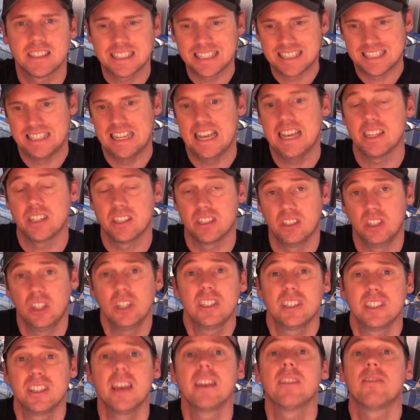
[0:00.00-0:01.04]
Success
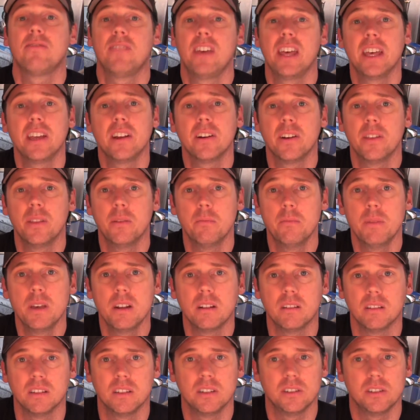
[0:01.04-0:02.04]
looks like failure in the middle.